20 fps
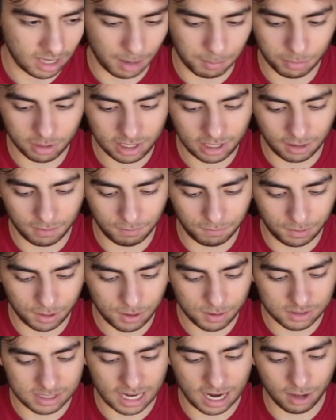I'm really
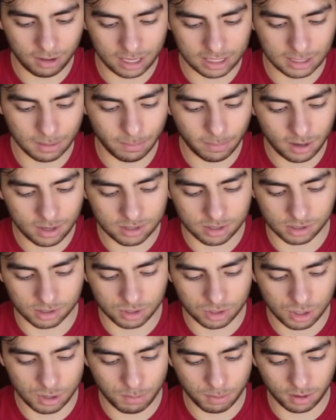confused how like the buttons are
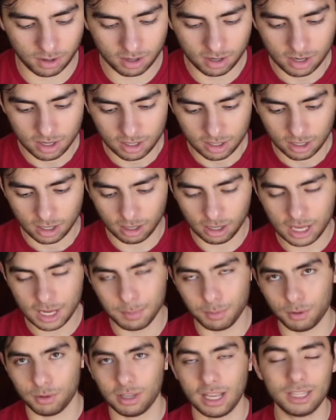super
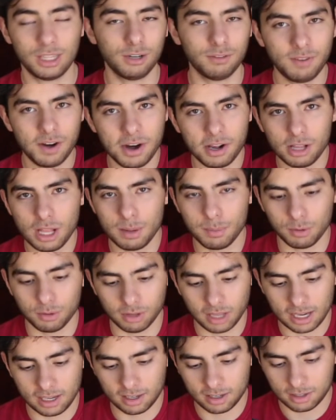clickable. Like they're very
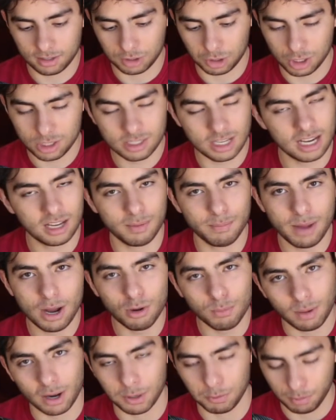clickable, like just like a
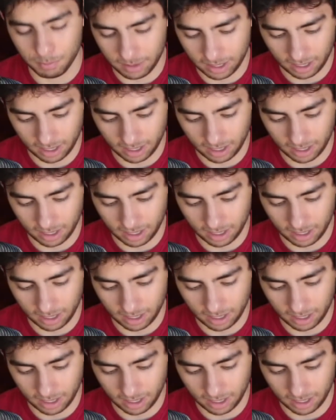metal button would